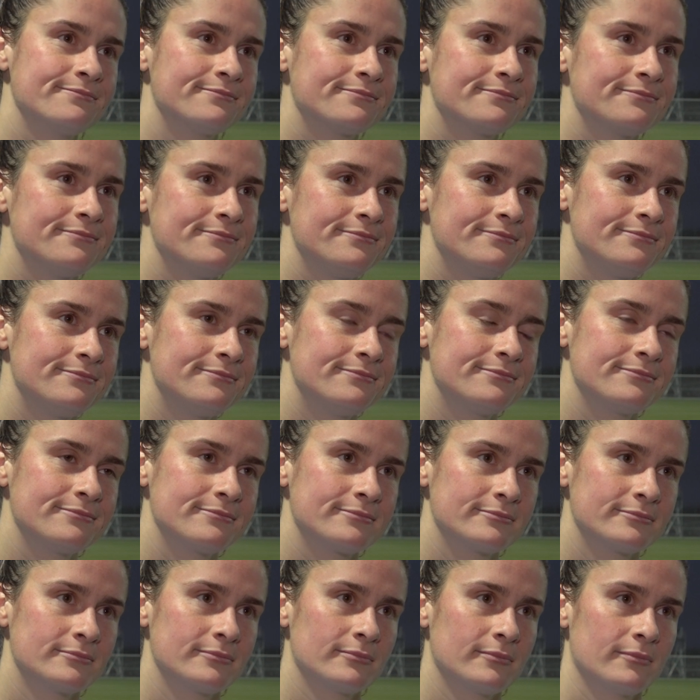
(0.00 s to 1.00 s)
Yeah, and what did
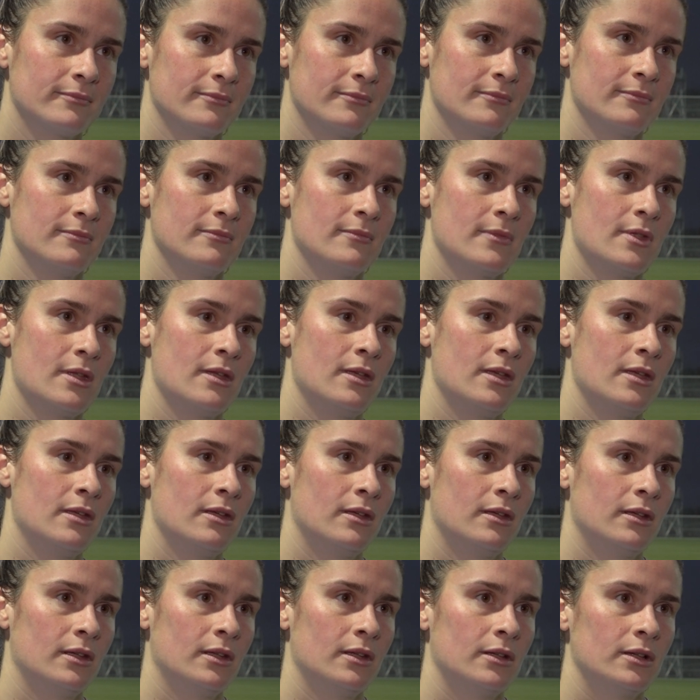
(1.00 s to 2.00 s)
Joe say to you and the players,
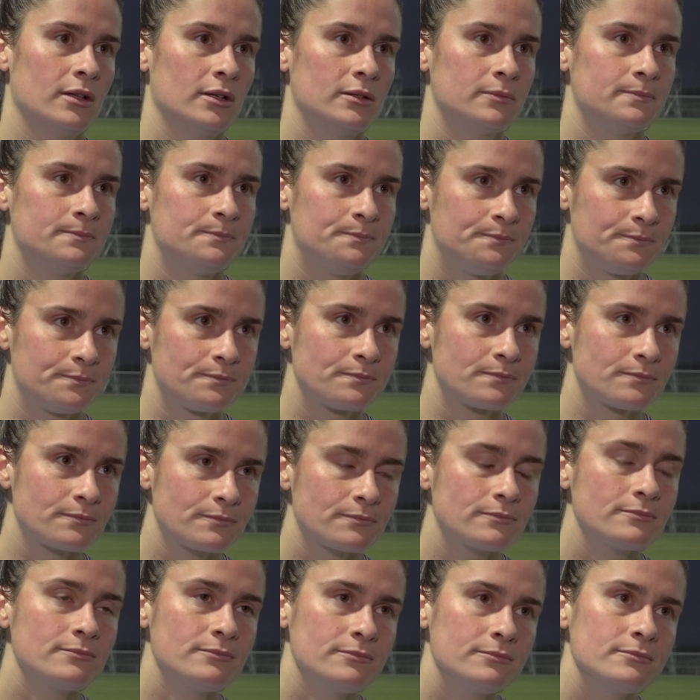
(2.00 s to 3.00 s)
of course, obviously the time
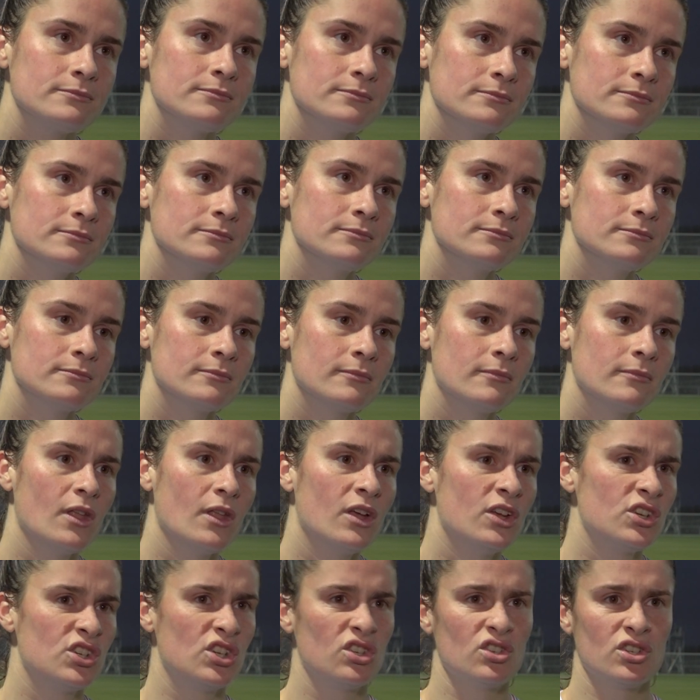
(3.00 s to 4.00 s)
of that goal, like you mentioned?
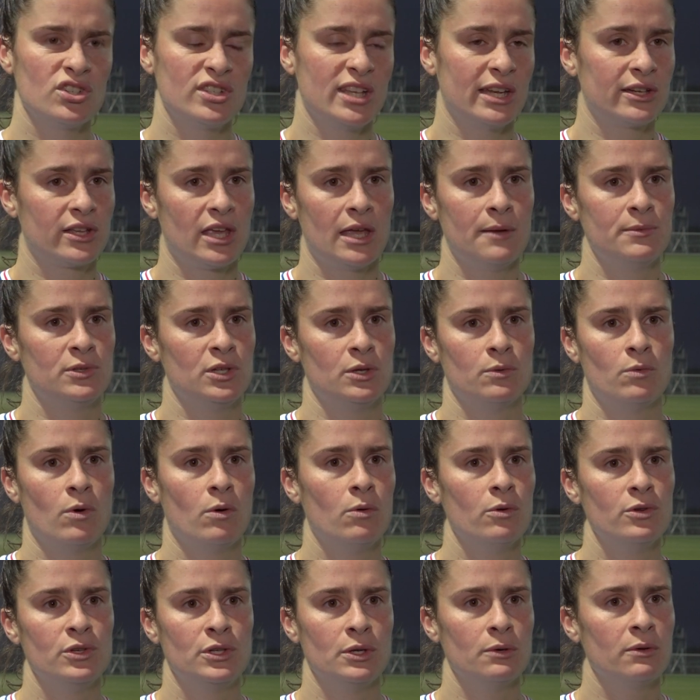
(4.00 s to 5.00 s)
She just said keep doing what
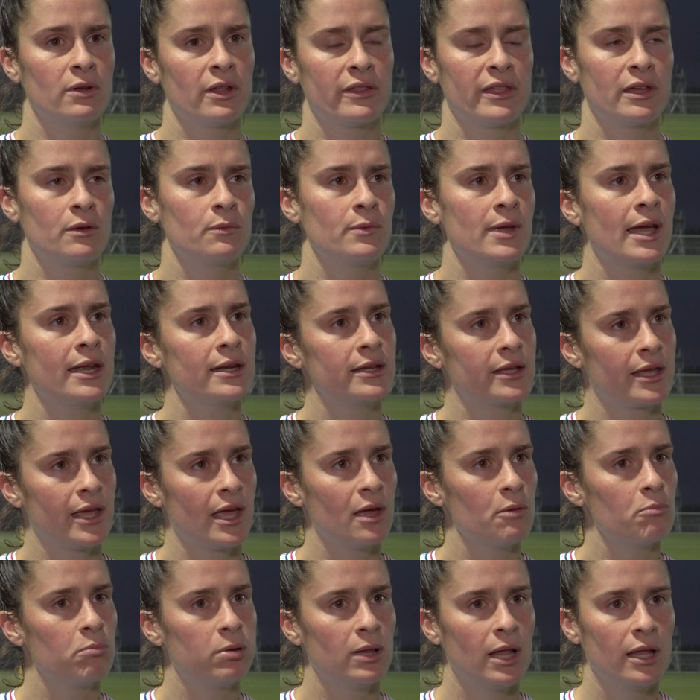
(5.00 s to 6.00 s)
we were doing. I think we had a
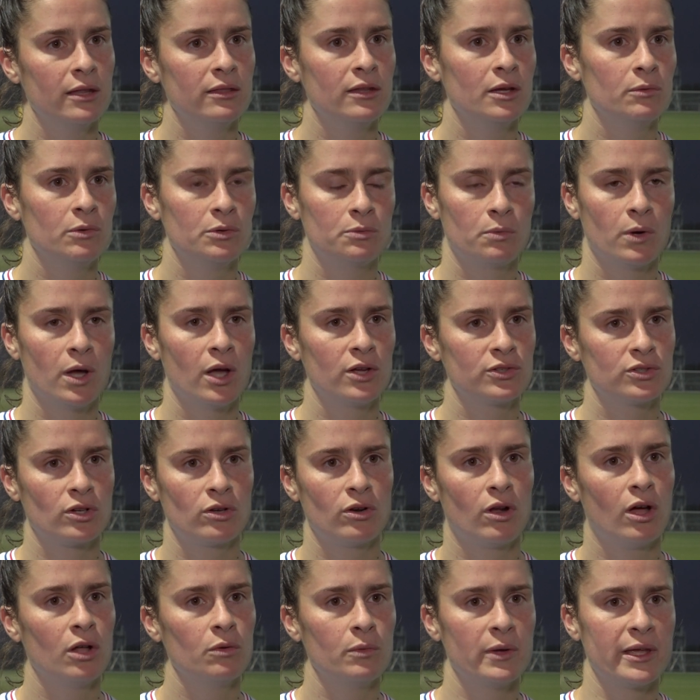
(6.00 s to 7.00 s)
game plan that we'd worked
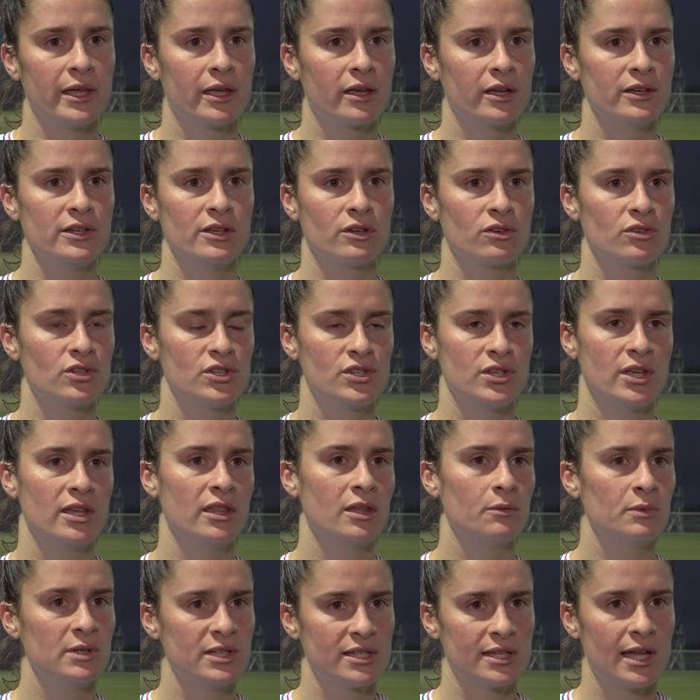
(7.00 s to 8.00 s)
on all week, and you could see
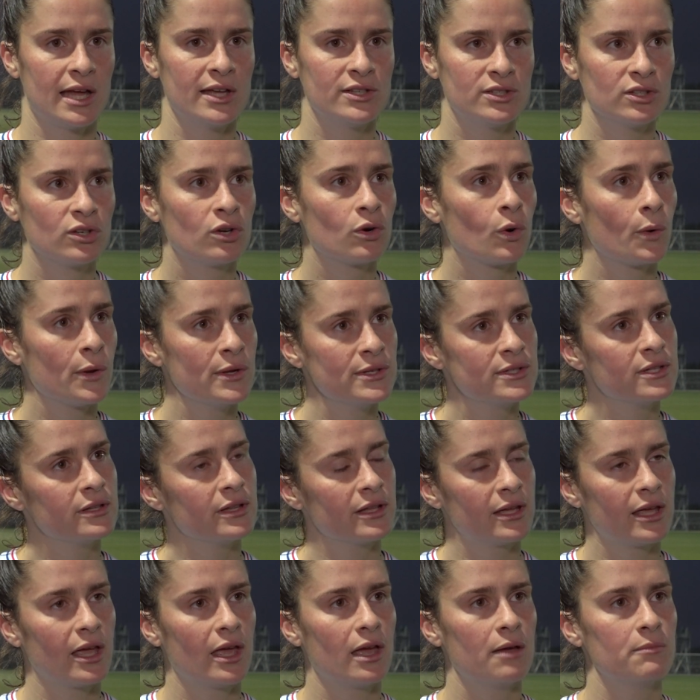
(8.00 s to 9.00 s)
that we started to grow into the
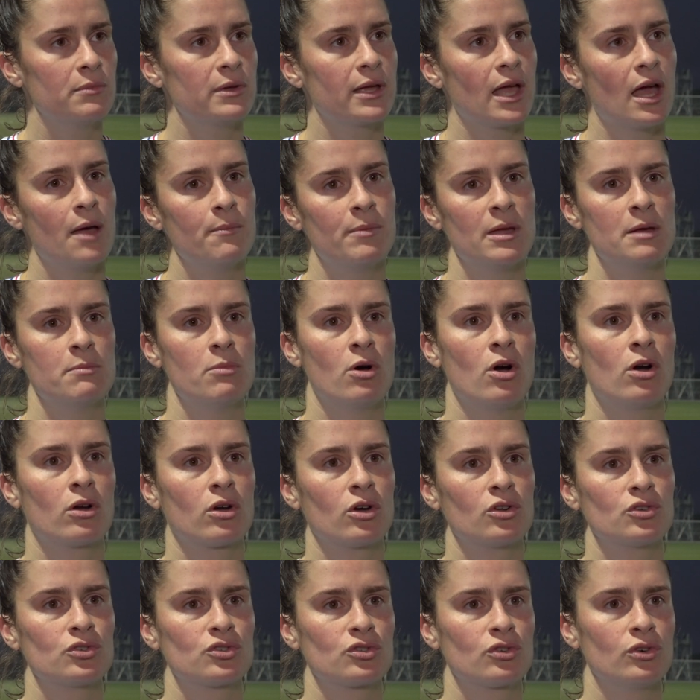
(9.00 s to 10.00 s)
game and get a bit more
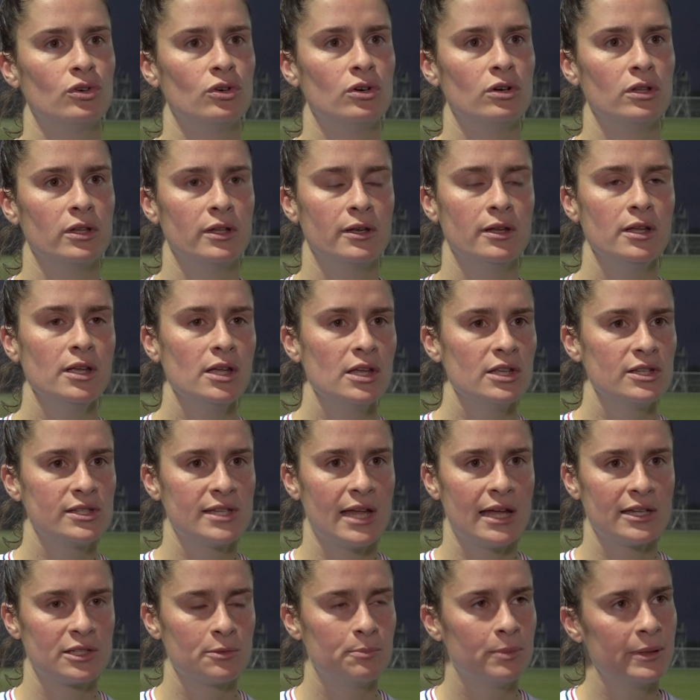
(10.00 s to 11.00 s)
control and
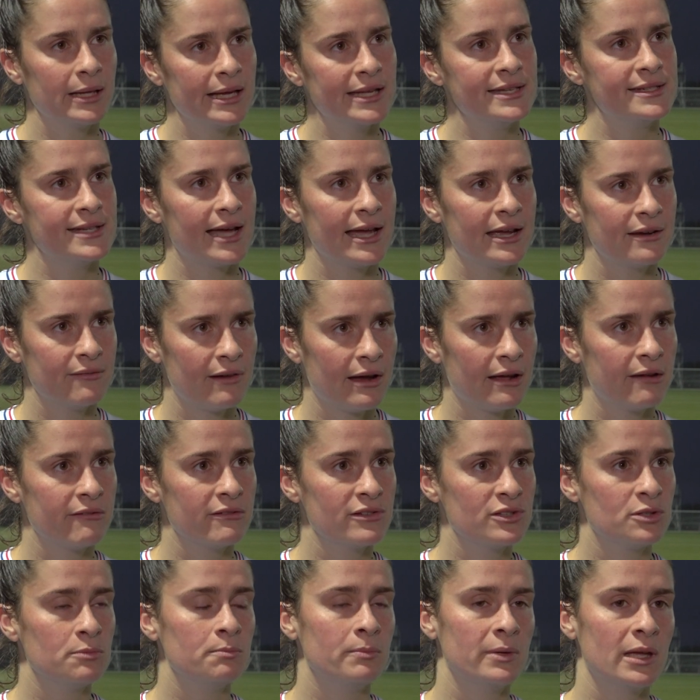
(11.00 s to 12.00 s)
start to play in tighter
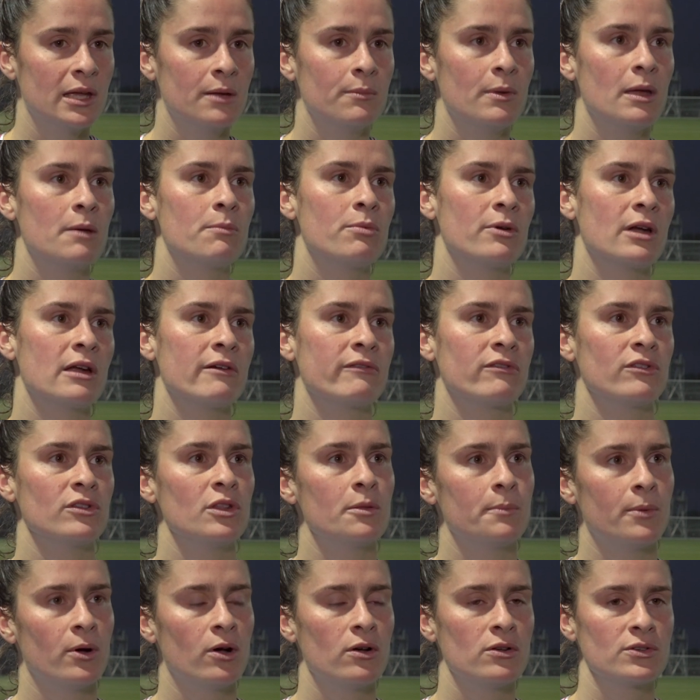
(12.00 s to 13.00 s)
areas and be a bit braver on
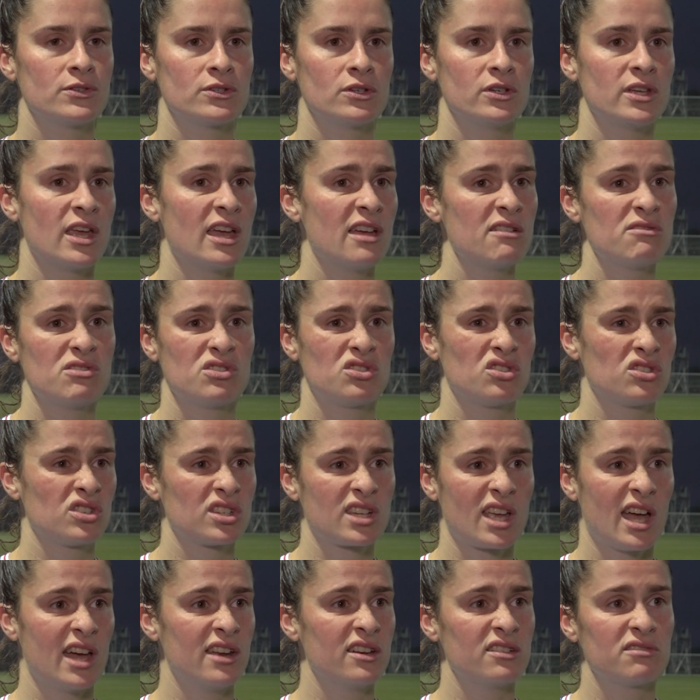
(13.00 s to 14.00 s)
the ball. So yeah, it was
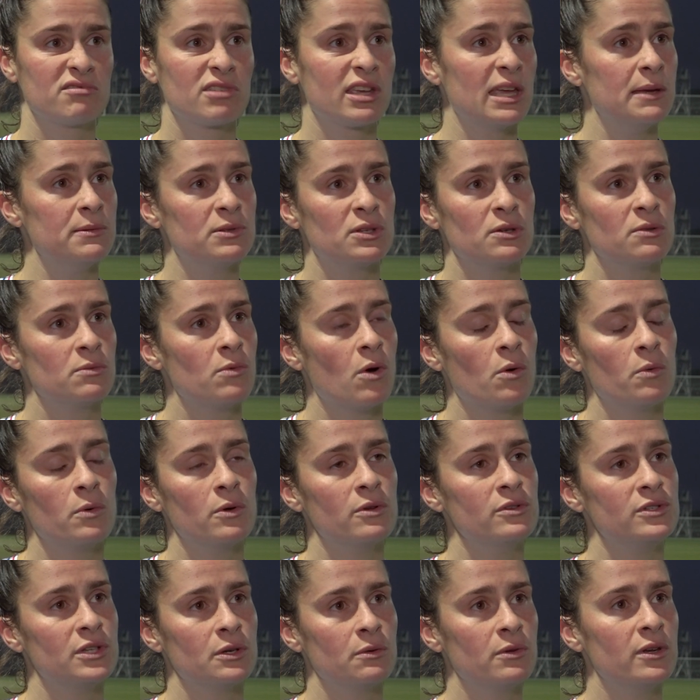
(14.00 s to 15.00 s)
just kind of keep doing what we
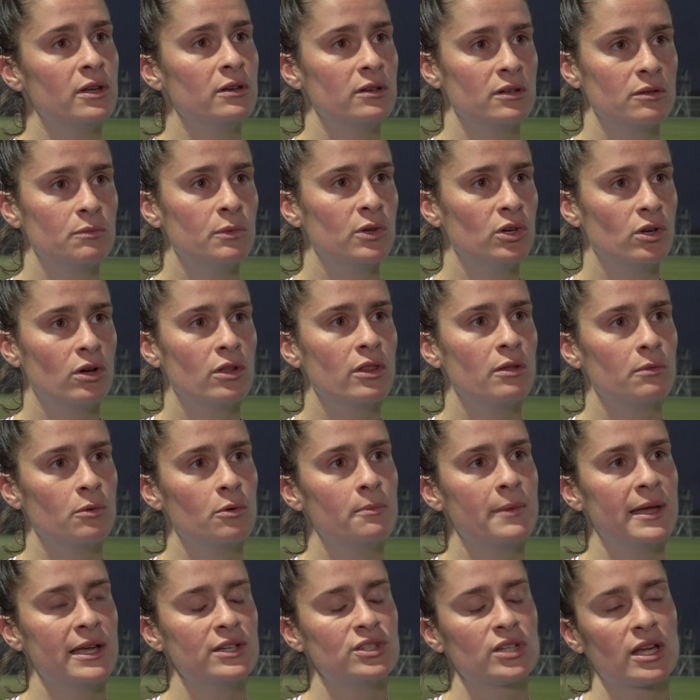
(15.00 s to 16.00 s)
were doing, and we know that we'll
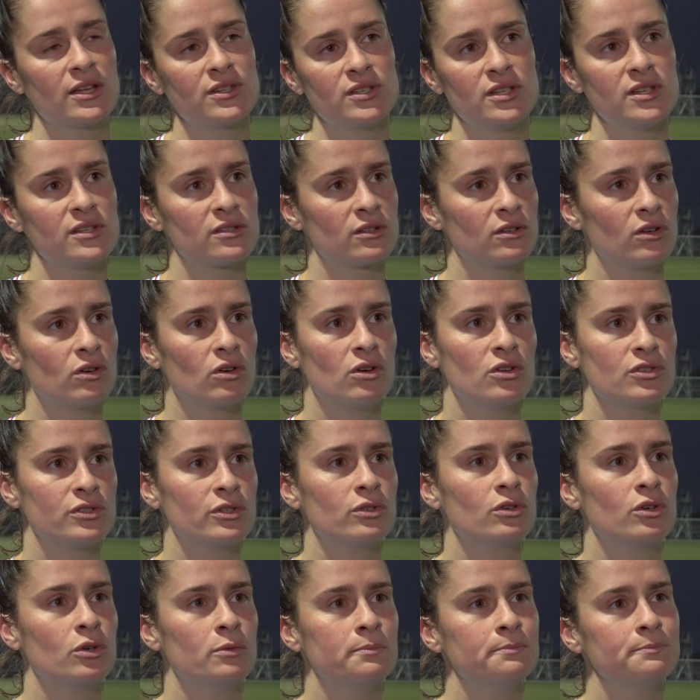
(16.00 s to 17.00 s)
make chances and goals
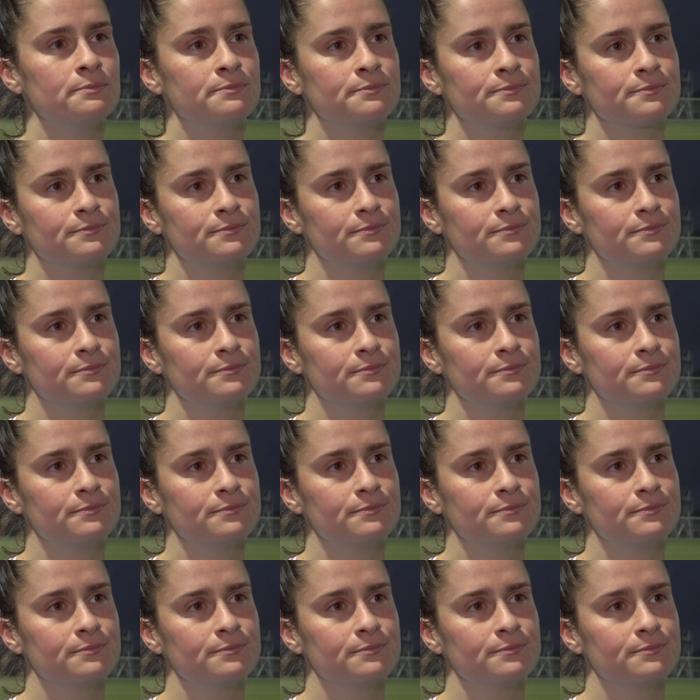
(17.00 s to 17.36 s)
will come.